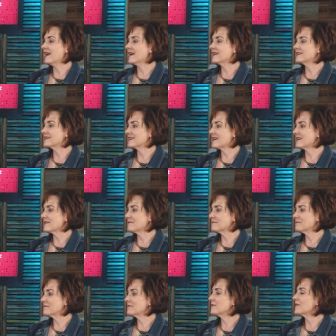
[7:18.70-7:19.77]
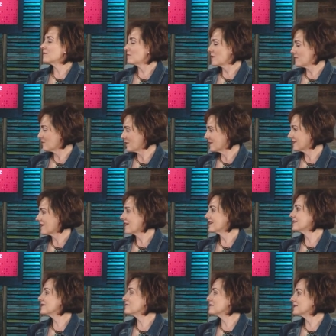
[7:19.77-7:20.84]
And we went
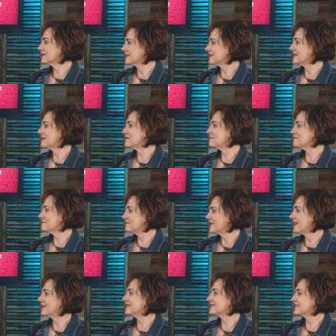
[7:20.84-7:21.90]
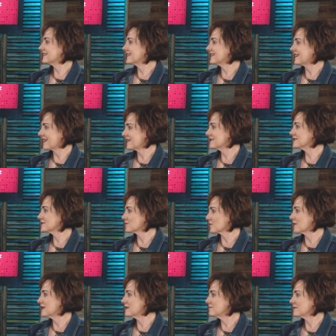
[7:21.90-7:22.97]
on the Millennium, and I
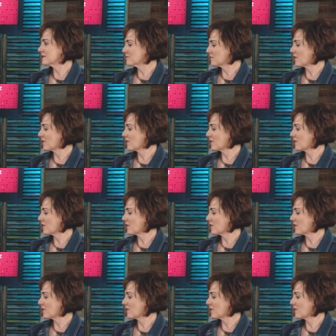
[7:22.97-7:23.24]
screamed and